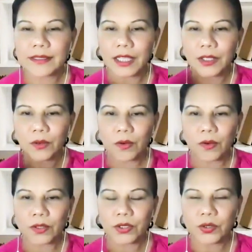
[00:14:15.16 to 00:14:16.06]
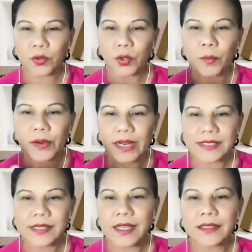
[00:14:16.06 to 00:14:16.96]
your
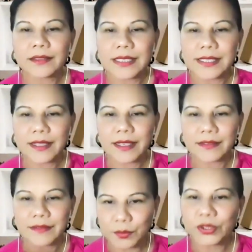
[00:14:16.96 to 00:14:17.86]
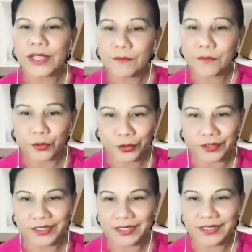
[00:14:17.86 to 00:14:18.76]
breast cell is like a rambutan
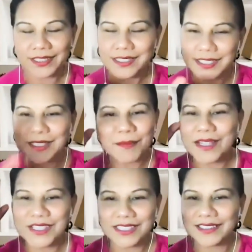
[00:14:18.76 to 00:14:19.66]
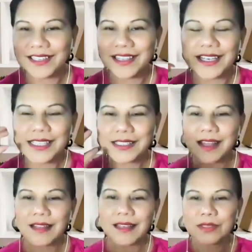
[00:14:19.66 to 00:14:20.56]
fruit, just imagine a
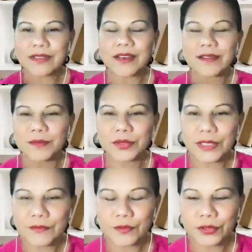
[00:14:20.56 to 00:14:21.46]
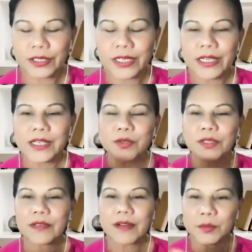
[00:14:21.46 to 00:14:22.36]
cell looks like a rambutan fruit. So
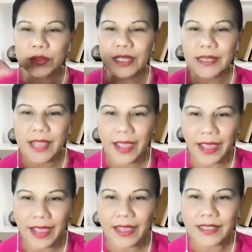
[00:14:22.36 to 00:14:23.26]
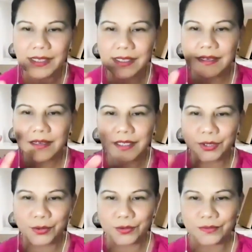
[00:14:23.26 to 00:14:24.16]
the rambutan hair is
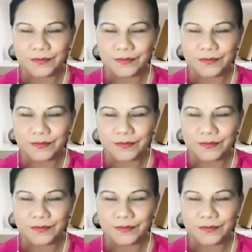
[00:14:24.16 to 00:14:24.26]
HER2.